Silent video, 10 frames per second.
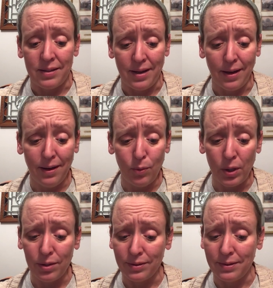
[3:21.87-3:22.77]
Yeah,
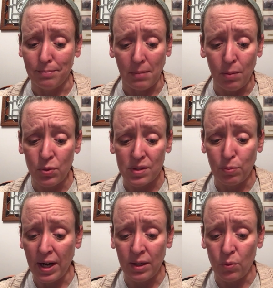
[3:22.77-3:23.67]
well, Mom was
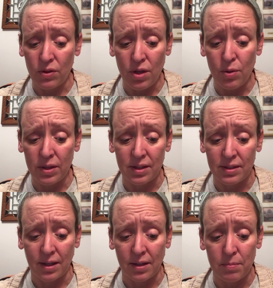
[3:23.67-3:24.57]
pregnant with you at the
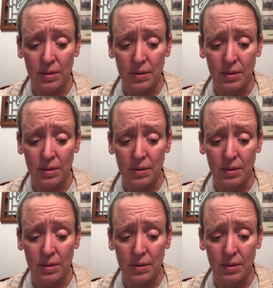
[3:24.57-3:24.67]
time,